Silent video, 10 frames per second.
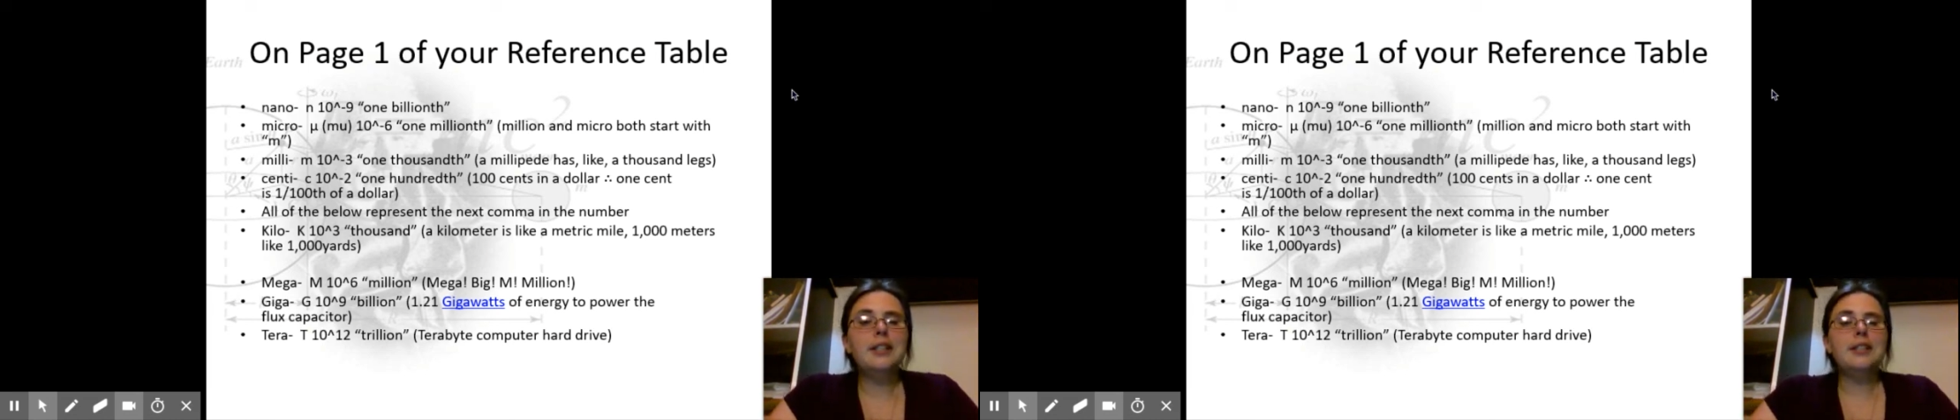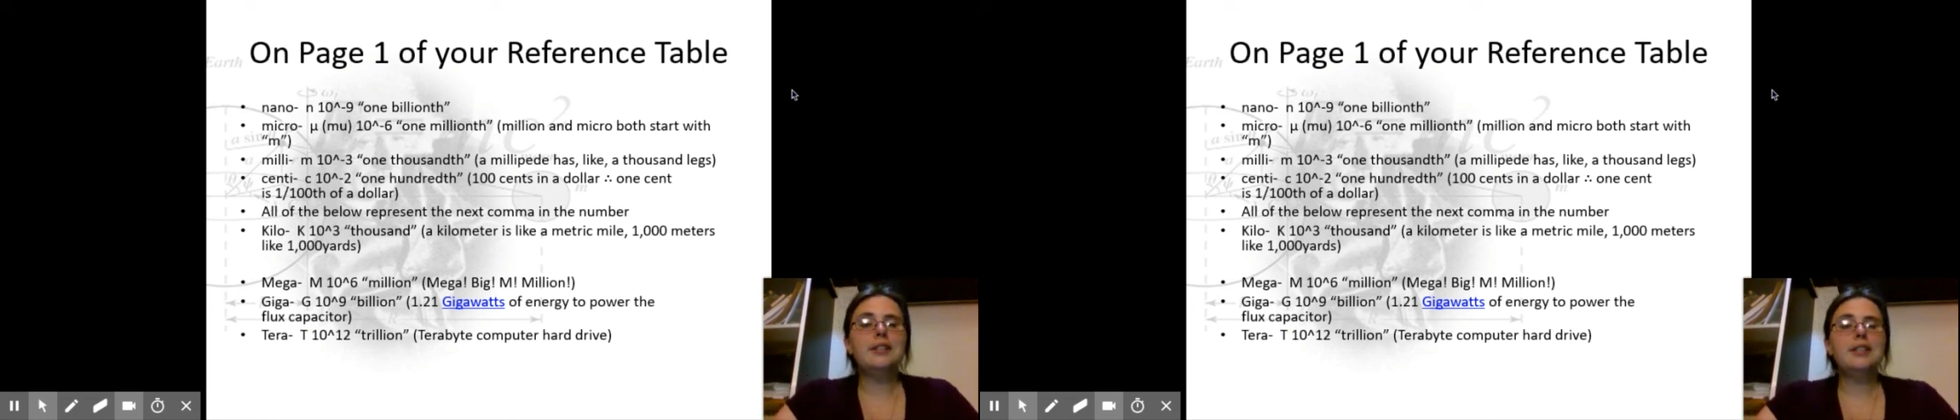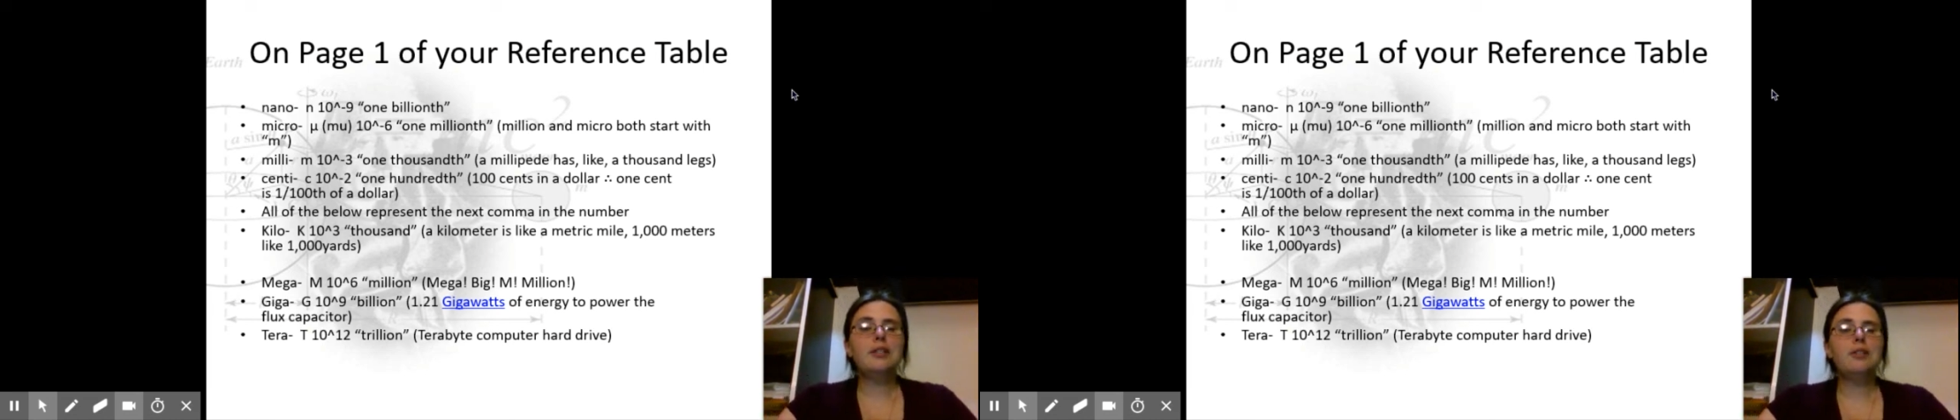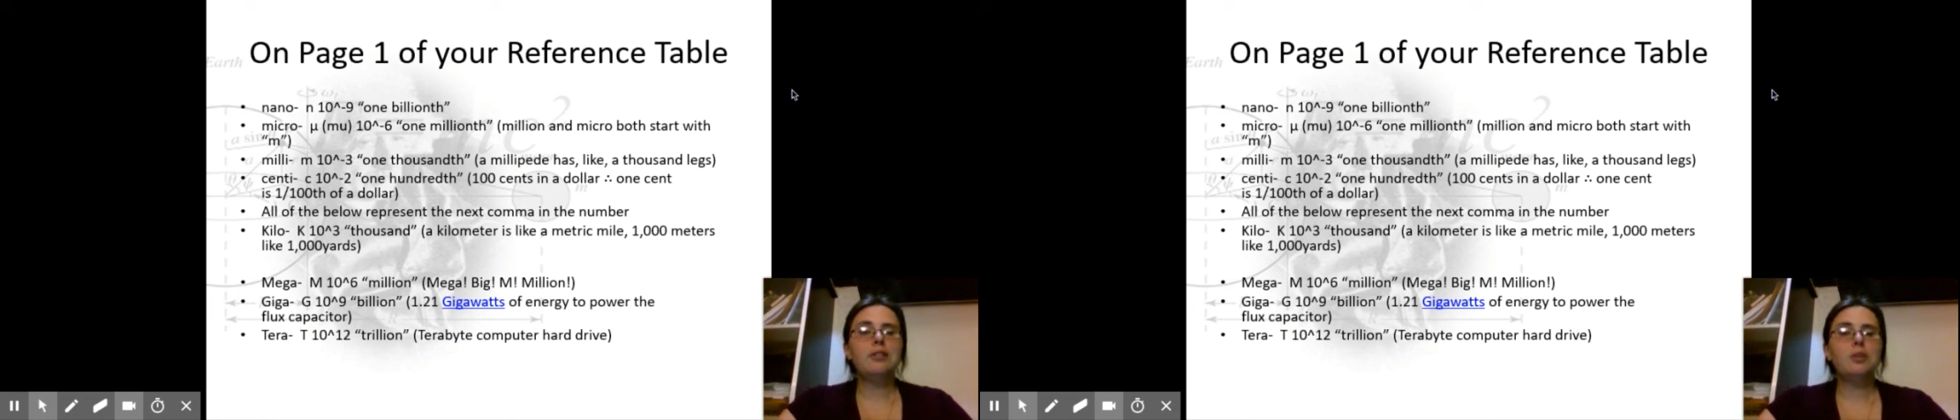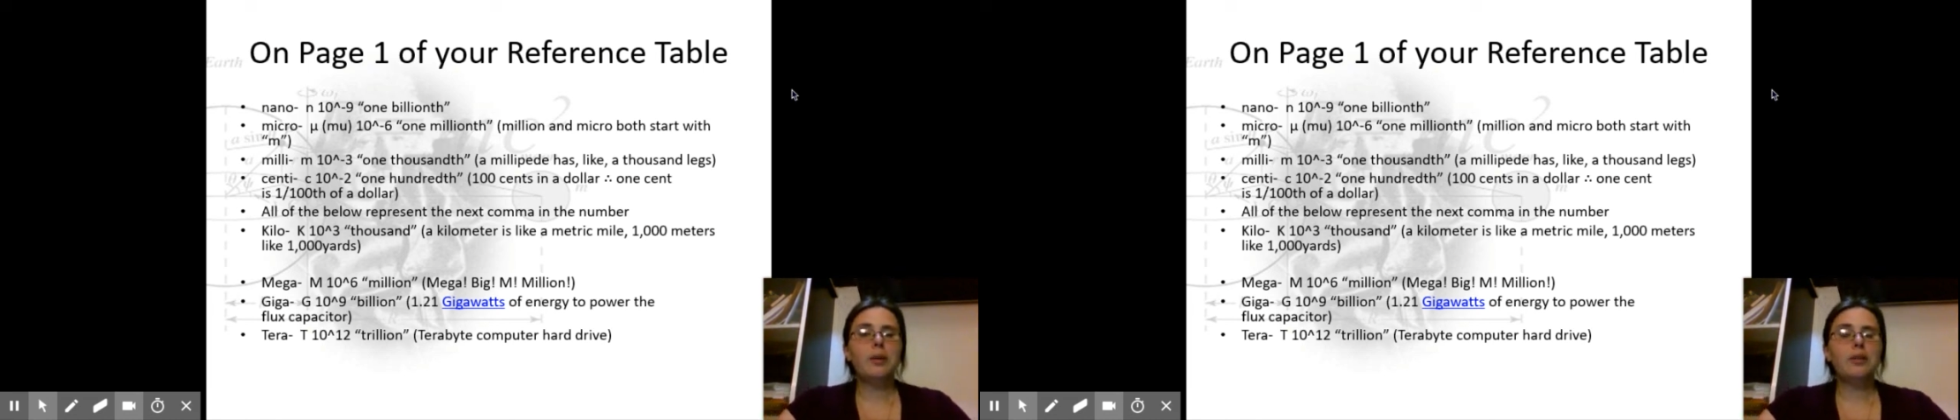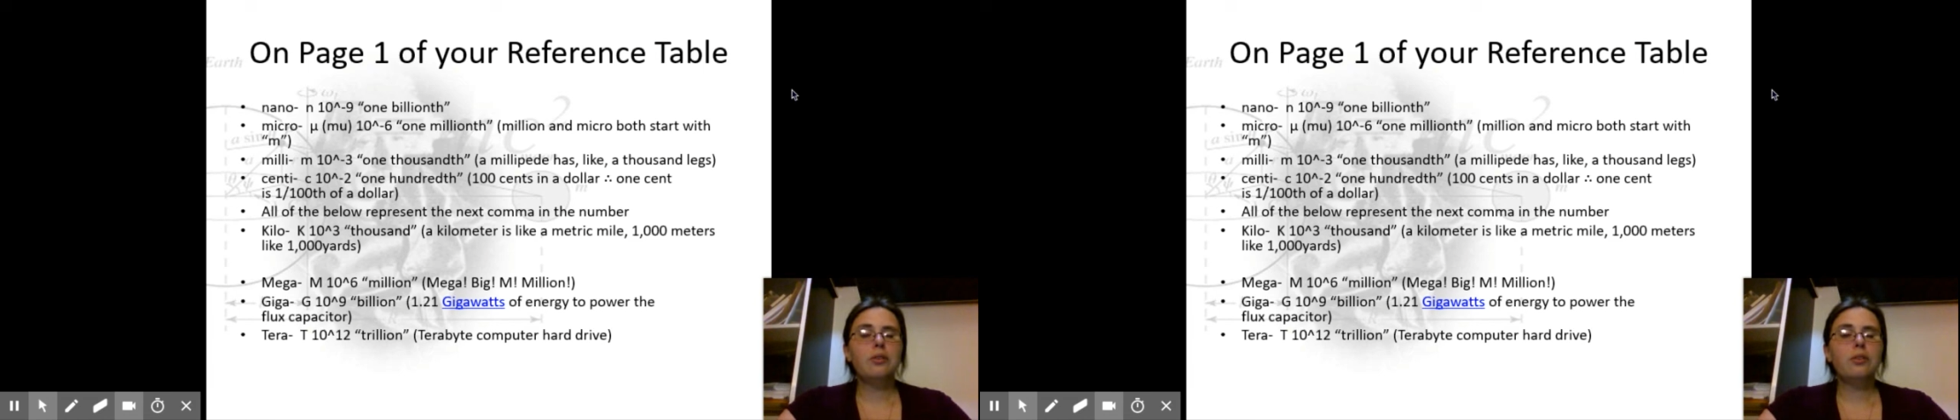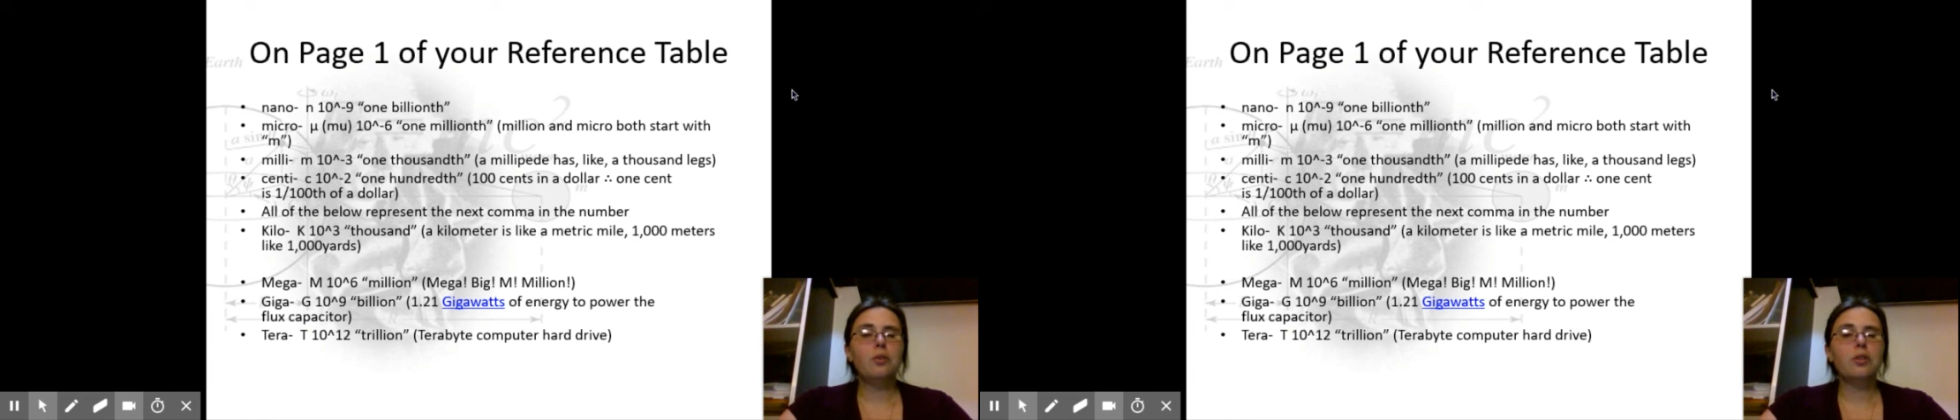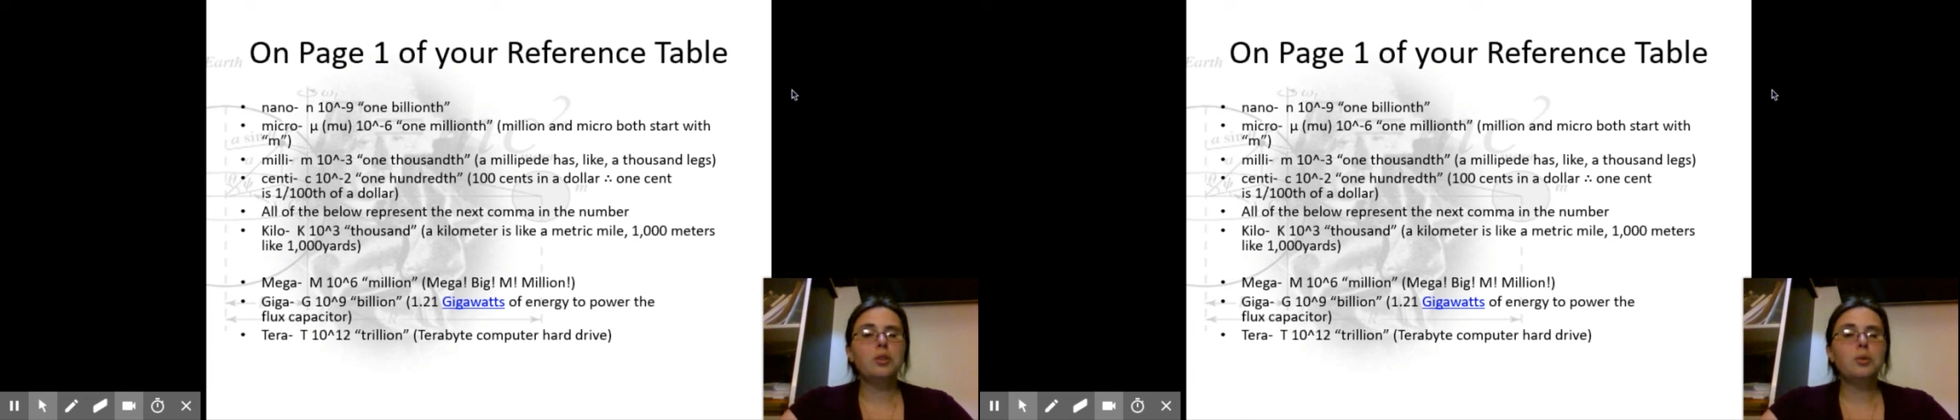and it's 10 to the 12th
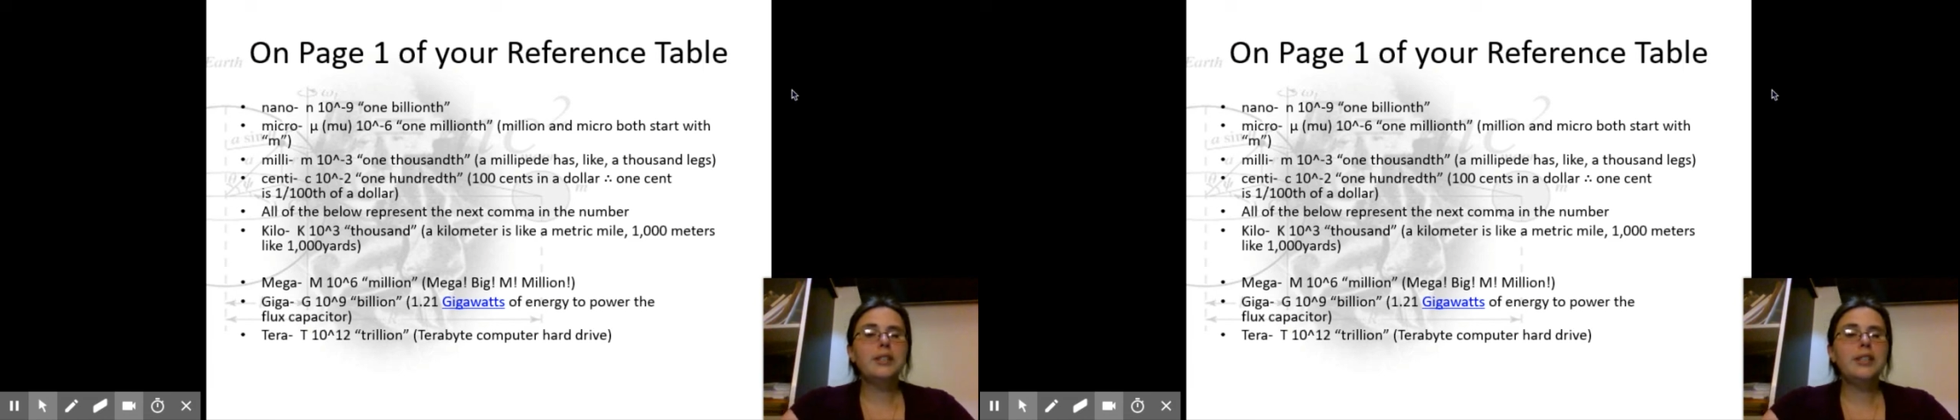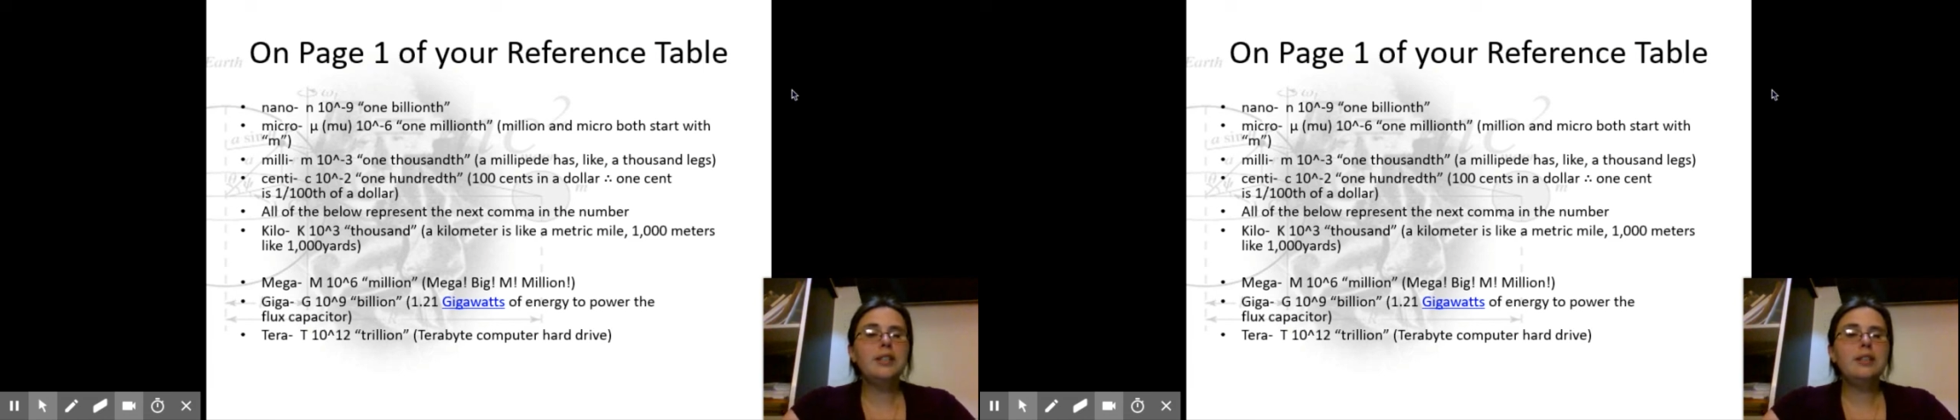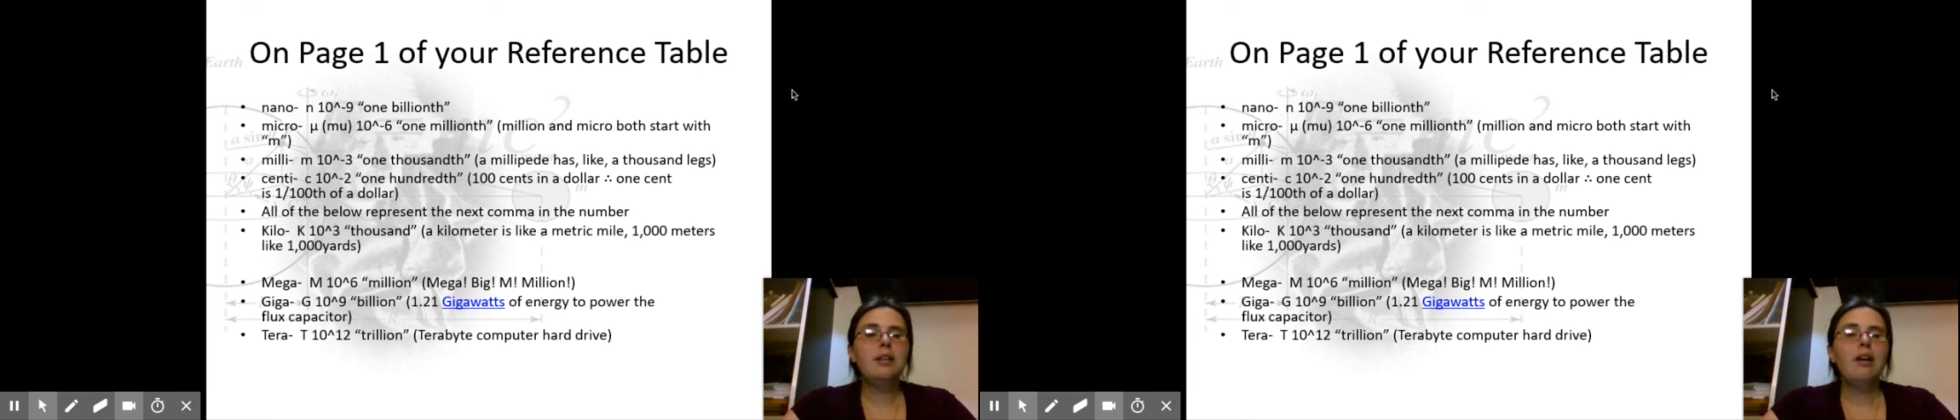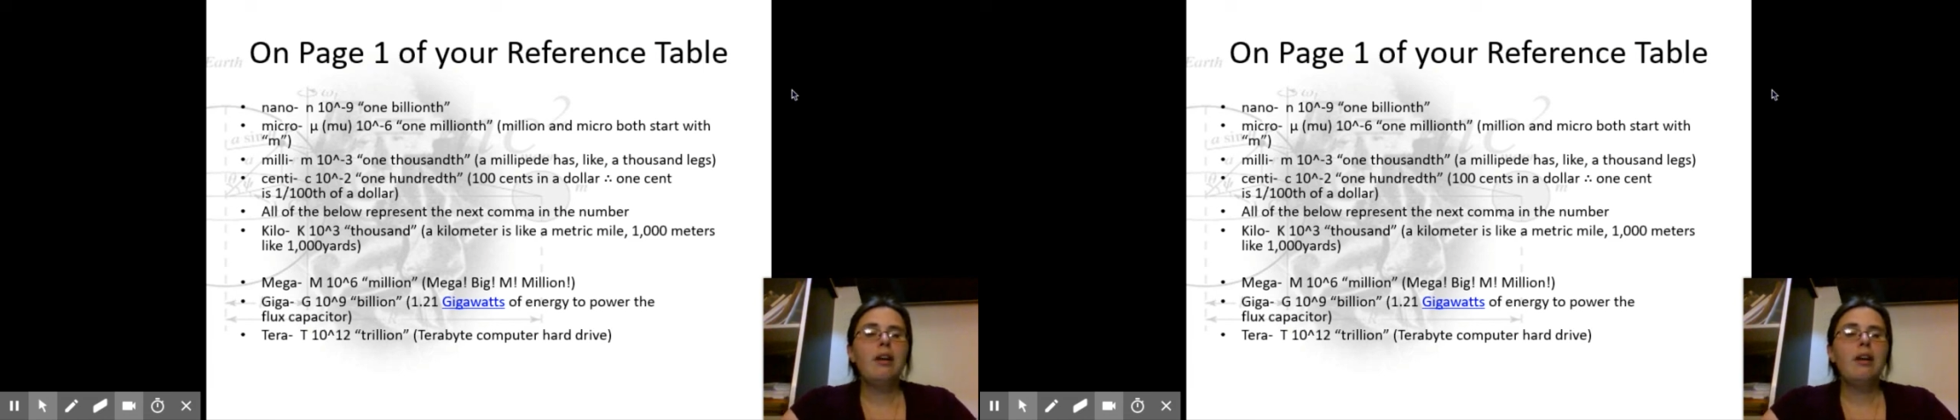or trillion.